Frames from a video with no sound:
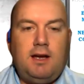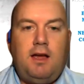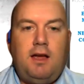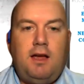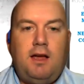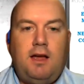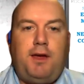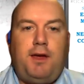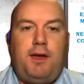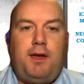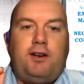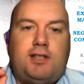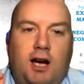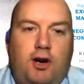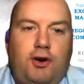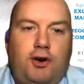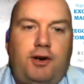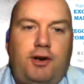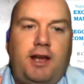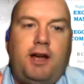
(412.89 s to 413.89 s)
There's
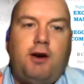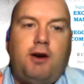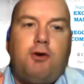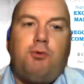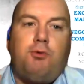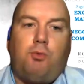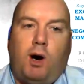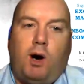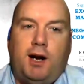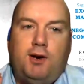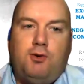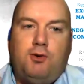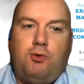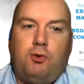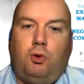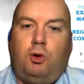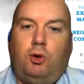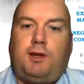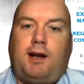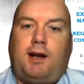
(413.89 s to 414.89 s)
only one rule